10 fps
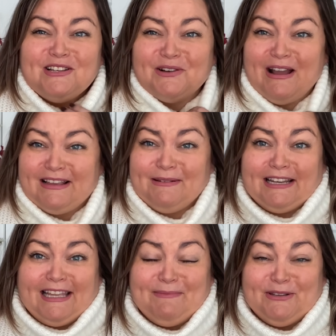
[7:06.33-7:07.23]
so I'm going
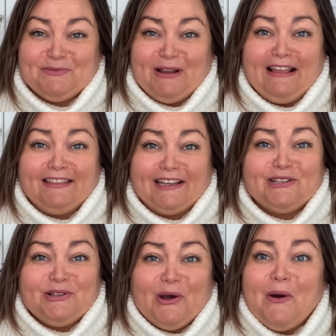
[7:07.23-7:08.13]
to keep this one, I think.
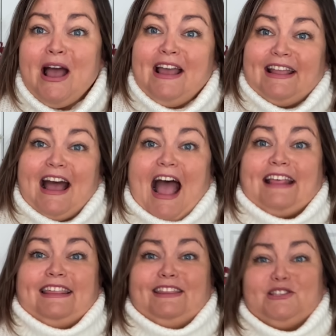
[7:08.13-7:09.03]
So yeah, I
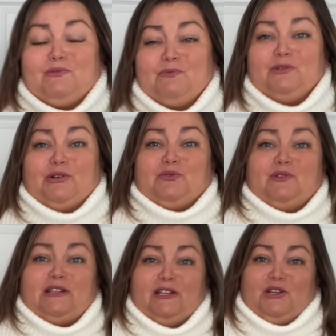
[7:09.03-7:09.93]
think this one would look really